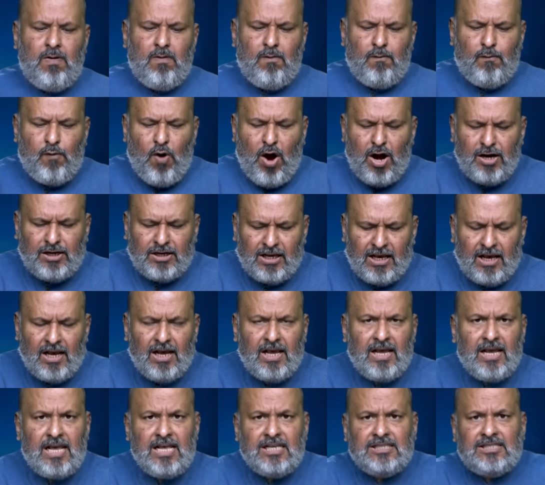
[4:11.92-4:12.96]
What
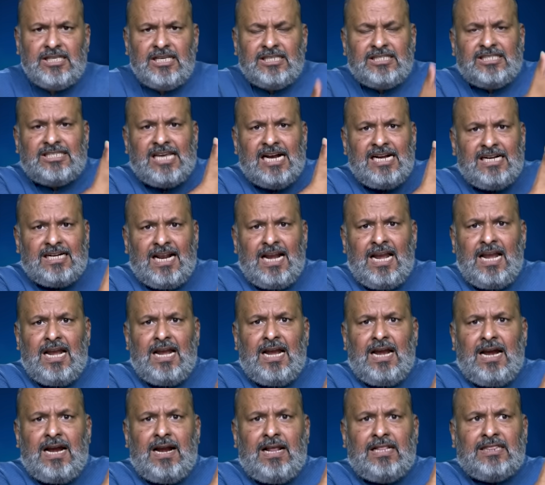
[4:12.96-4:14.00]
is this
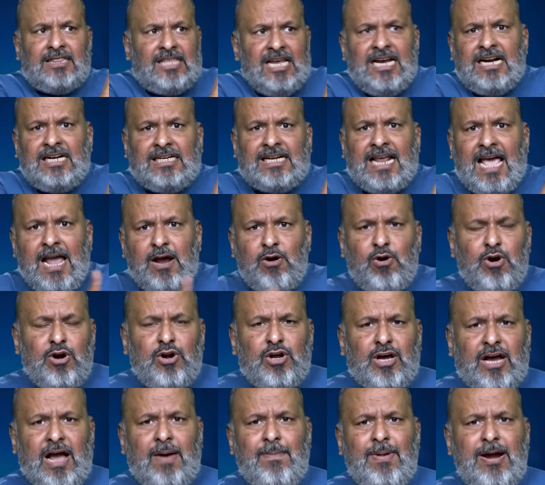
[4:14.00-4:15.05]
central think tank going
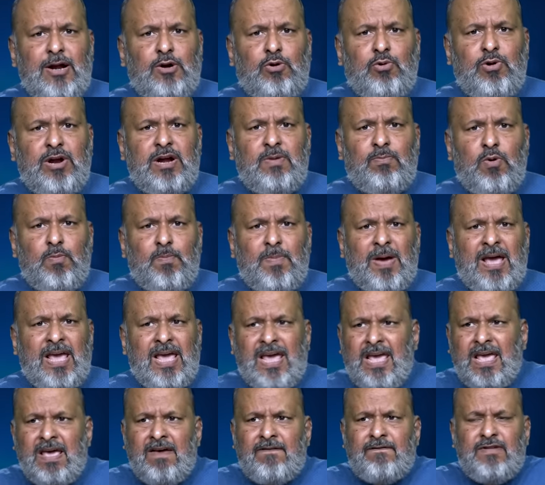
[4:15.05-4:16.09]
to come and do in
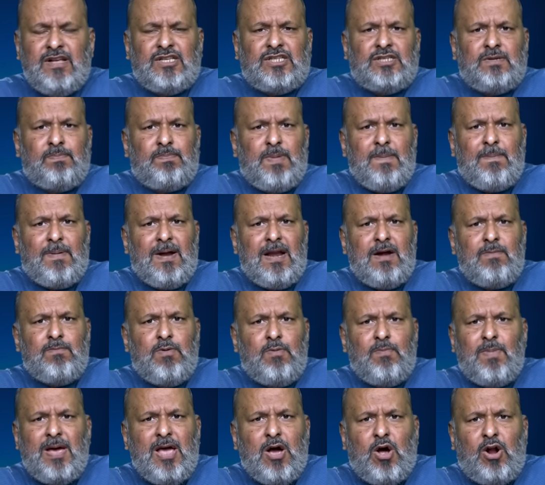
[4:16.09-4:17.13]
Mumbai, which people in
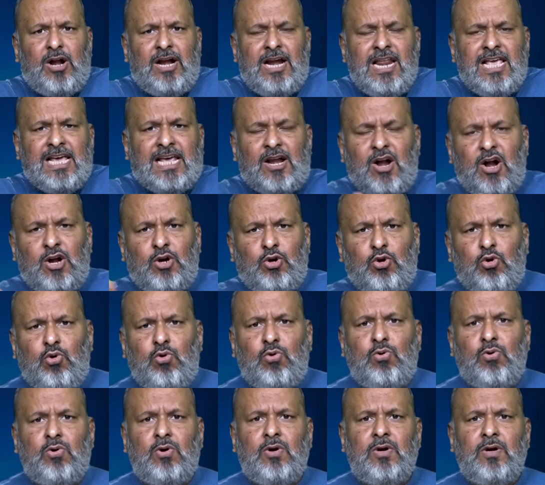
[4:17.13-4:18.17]
Mumbai already cannot
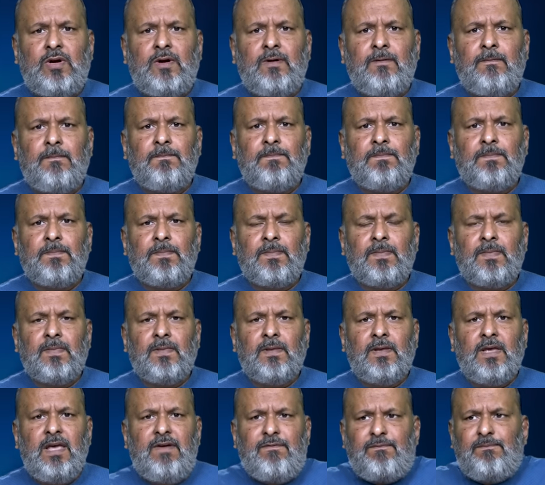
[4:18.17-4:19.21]
do?
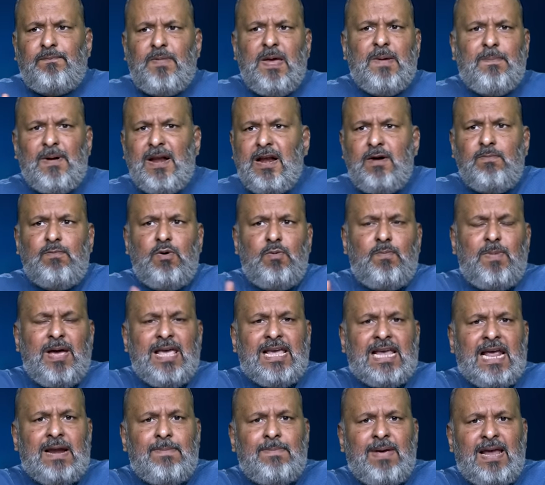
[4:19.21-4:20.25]
If people in Mumbai
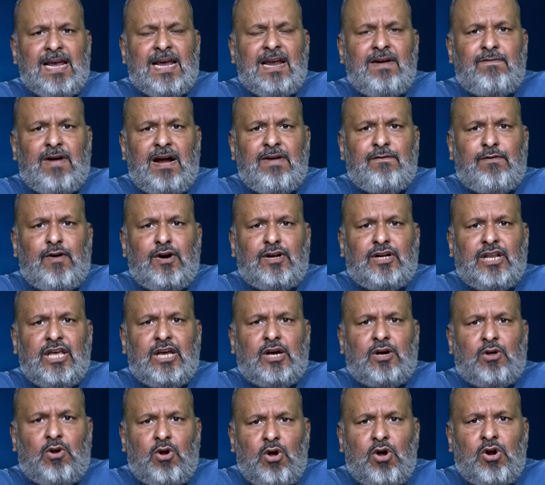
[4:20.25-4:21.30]
can make it
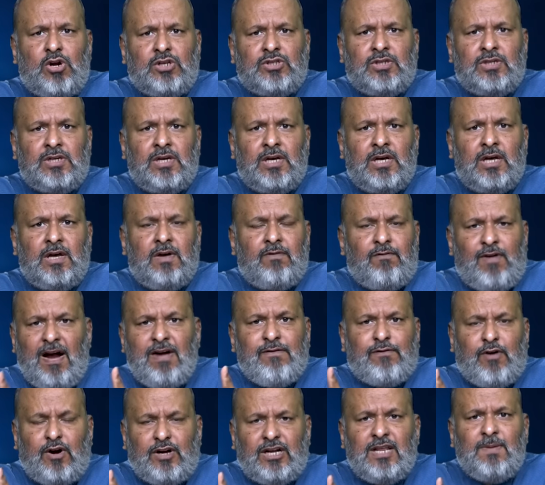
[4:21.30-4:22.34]

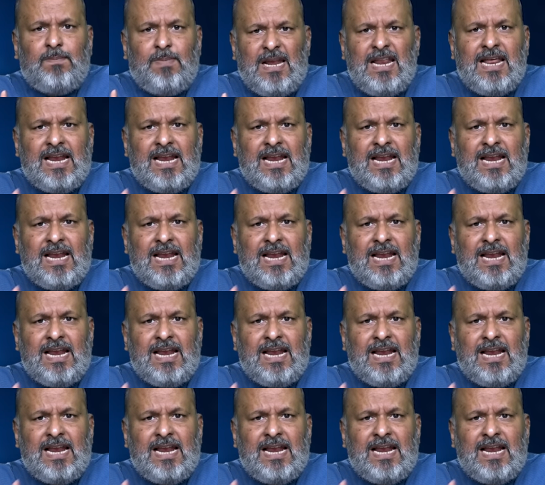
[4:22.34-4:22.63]
140